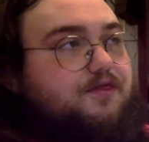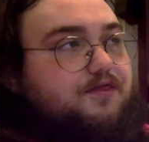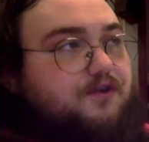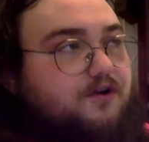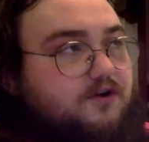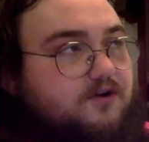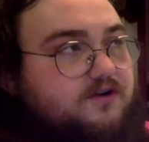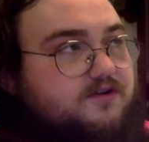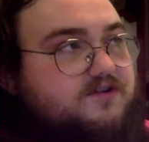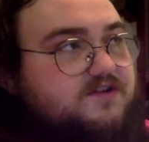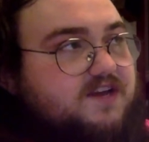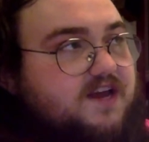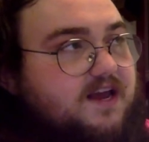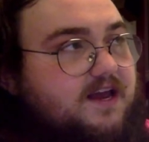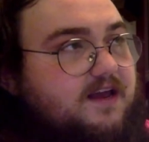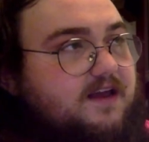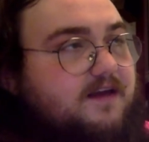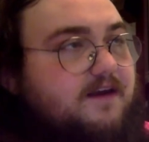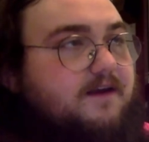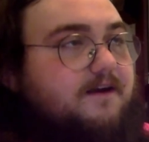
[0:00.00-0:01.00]

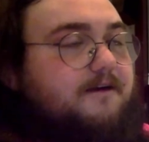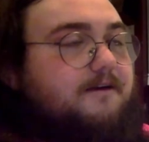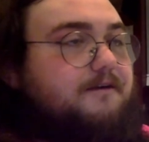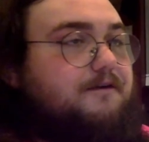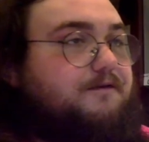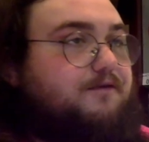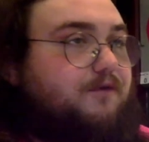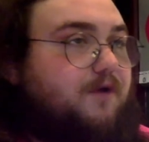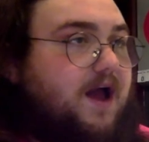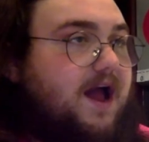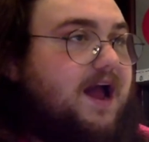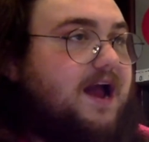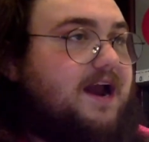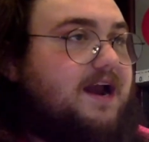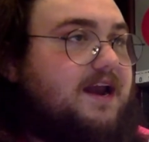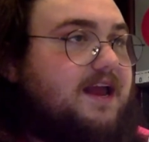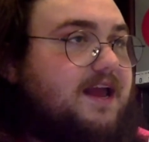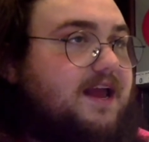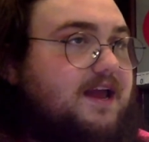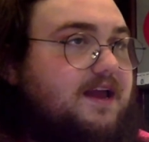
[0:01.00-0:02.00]
Thursday,
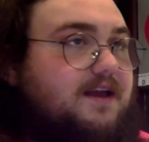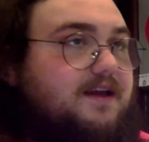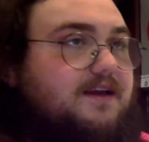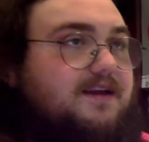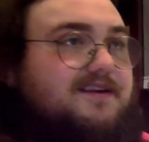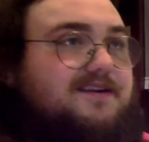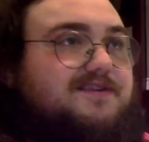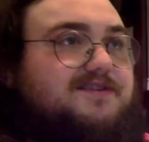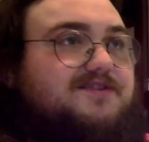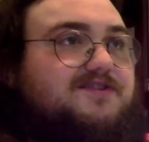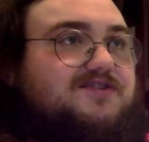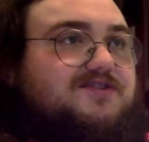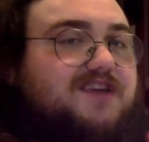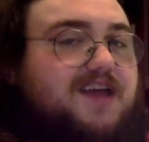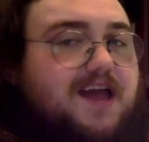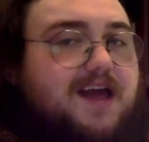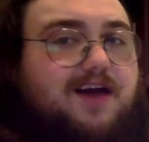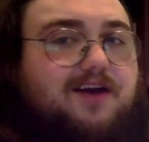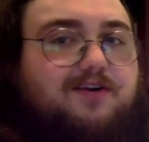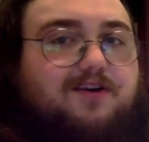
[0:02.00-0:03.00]
Friday,
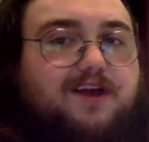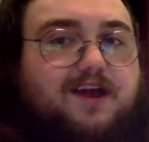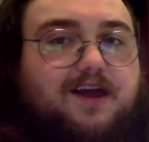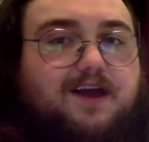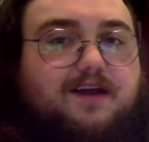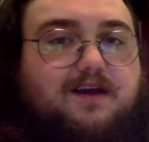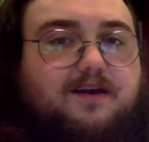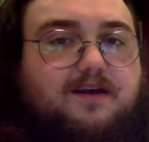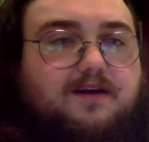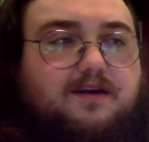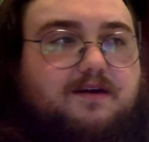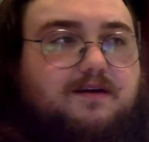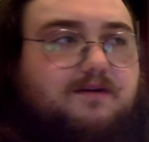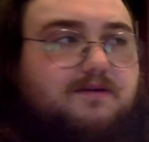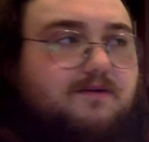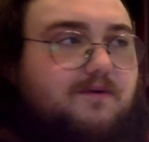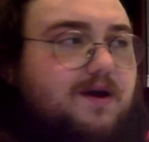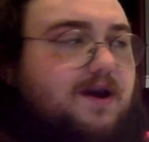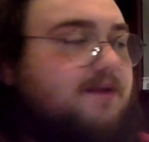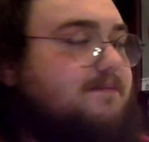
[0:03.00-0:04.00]
Saturday.
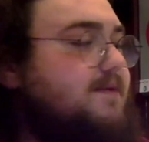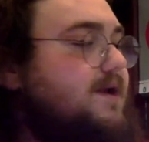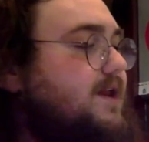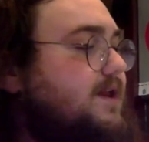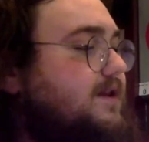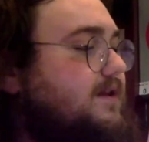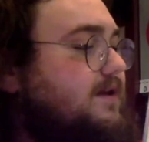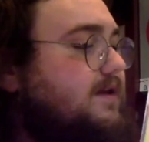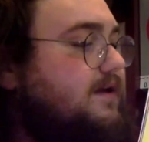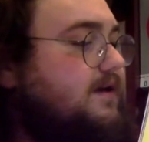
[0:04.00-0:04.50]
Wait a minute.